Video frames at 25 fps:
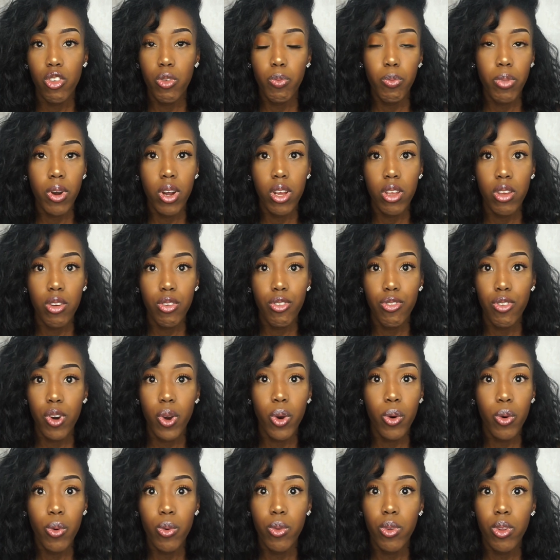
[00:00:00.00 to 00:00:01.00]
just by your
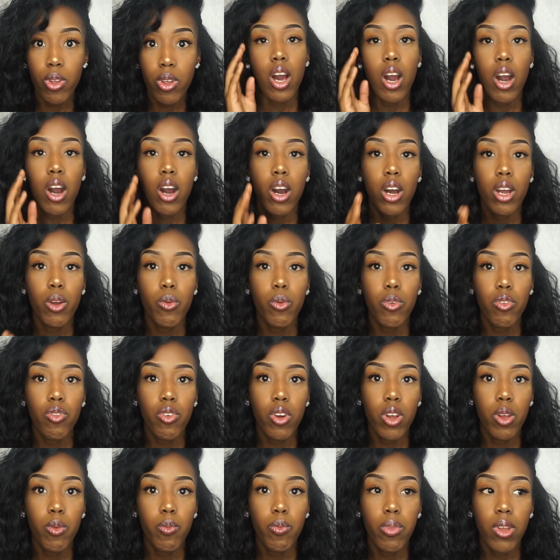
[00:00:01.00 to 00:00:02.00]
phone. I was
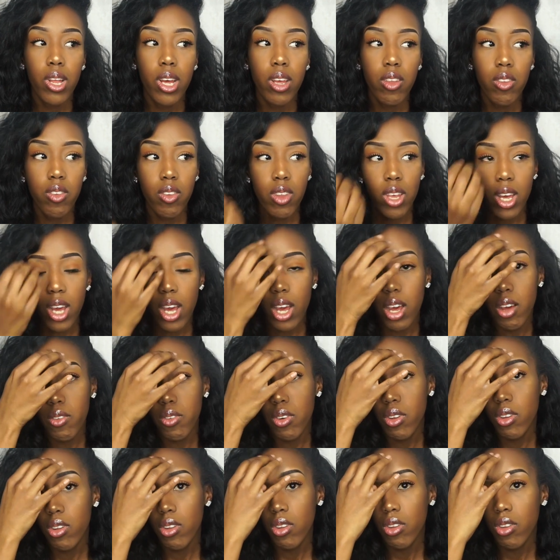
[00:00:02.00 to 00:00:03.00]
very blessed to
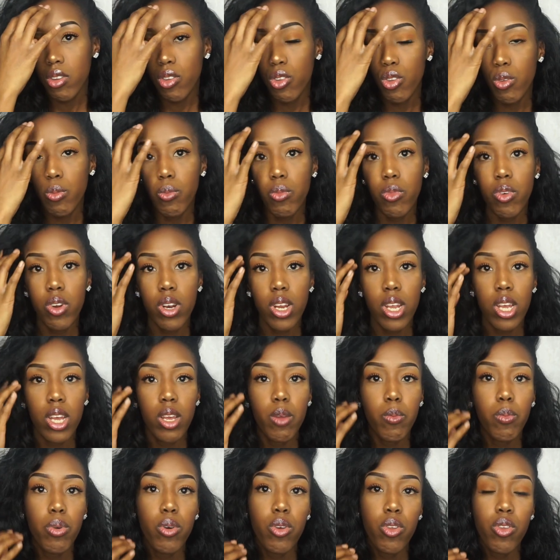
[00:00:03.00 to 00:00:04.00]
have some
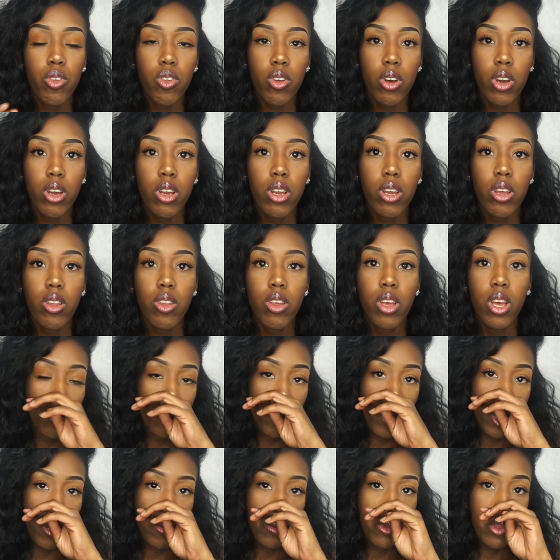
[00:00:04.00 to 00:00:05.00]
money put aside to
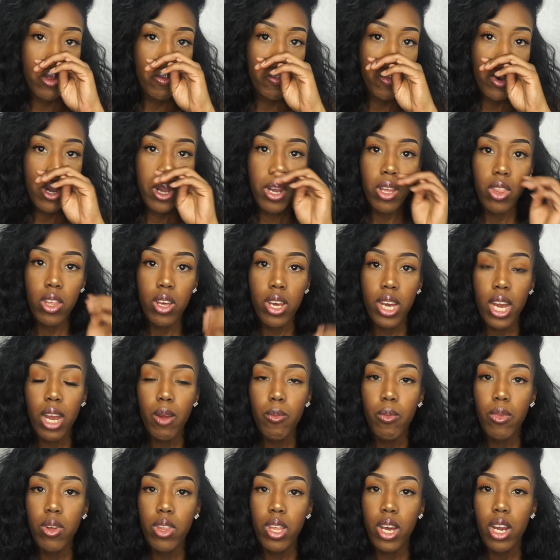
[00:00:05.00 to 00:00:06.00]
be able to buy the
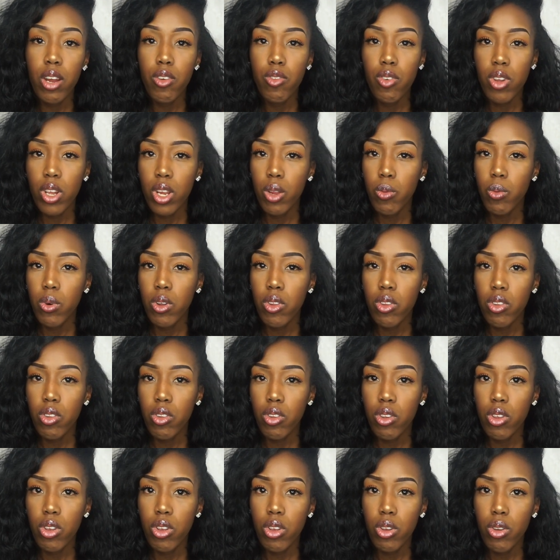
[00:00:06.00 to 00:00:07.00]
camera that I really wanted
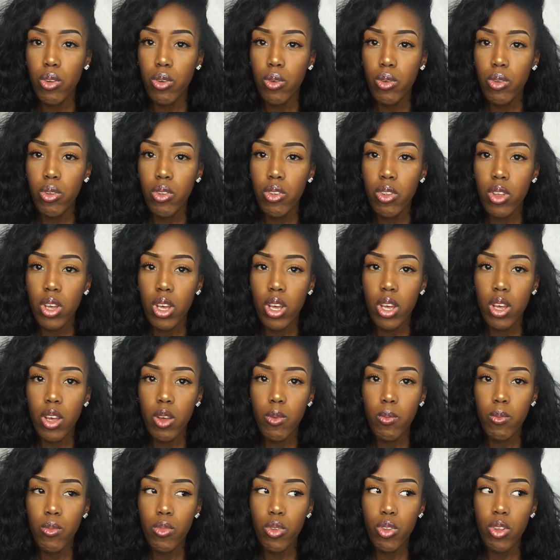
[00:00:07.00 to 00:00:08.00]
to use.
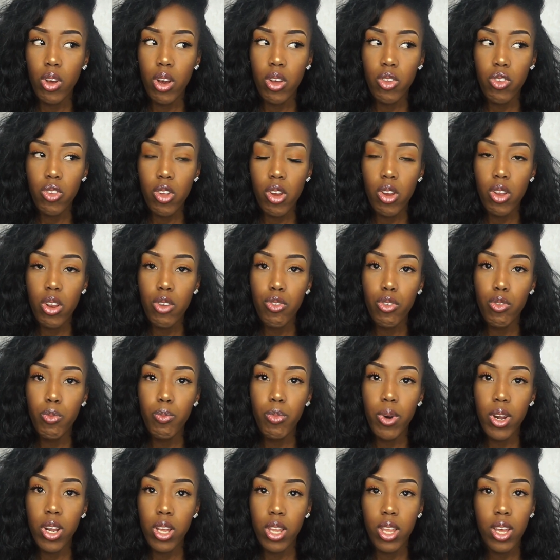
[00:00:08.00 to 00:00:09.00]
So I started off with
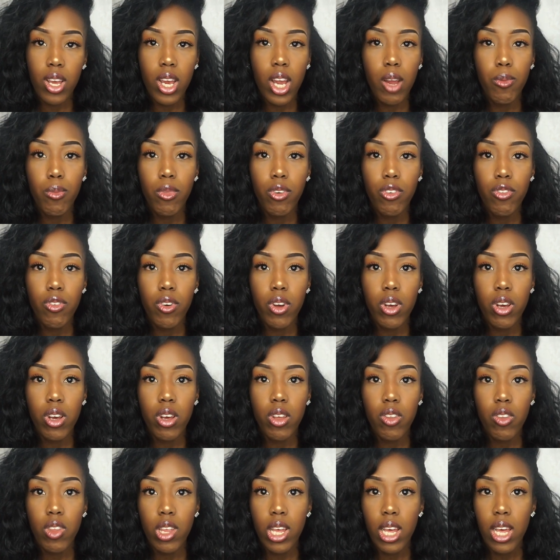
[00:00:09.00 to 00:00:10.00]
buying the camera
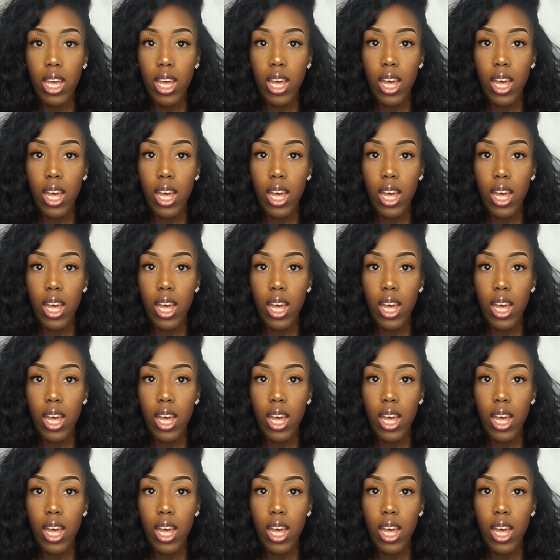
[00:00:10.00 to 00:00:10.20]
first